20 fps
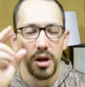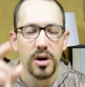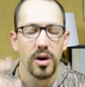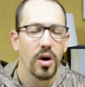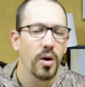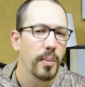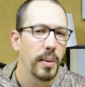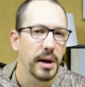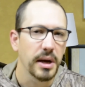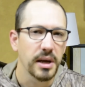
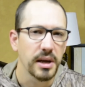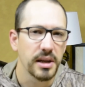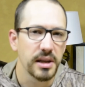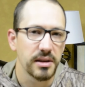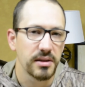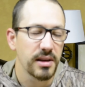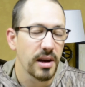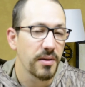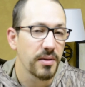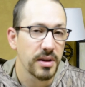Oh my
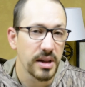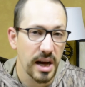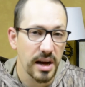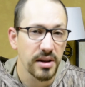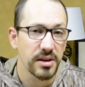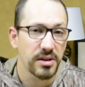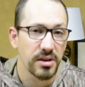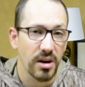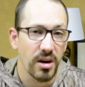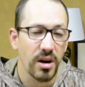goodness,
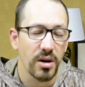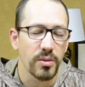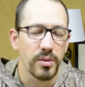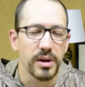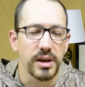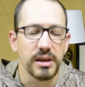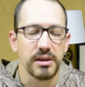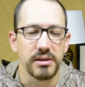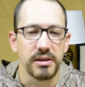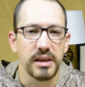that's a hard
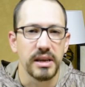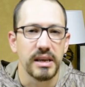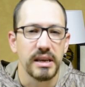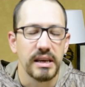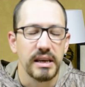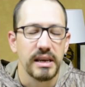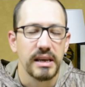one, isn't it?